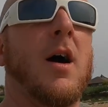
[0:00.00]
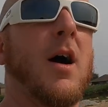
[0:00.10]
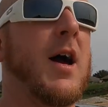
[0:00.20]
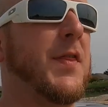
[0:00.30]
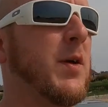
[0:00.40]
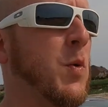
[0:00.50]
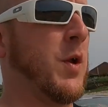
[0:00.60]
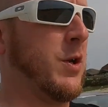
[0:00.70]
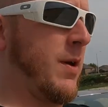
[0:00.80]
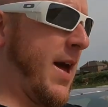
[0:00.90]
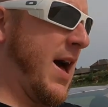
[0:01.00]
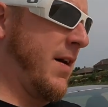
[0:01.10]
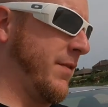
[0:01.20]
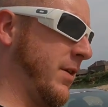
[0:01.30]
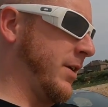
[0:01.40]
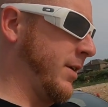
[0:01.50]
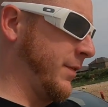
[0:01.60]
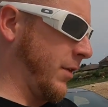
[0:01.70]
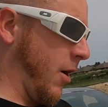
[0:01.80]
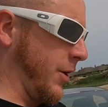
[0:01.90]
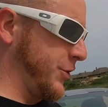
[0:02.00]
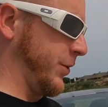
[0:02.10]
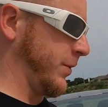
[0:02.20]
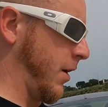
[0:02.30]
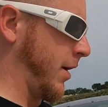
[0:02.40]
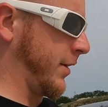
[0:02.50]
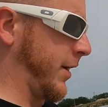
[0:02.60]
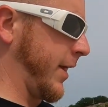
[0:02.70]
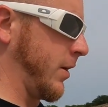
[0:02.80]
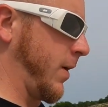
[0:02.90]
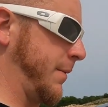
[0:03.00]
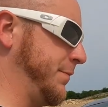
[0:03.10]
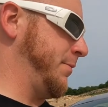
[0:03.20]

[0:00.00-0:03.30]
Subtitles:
I think when you have the car tuned on a dyno, I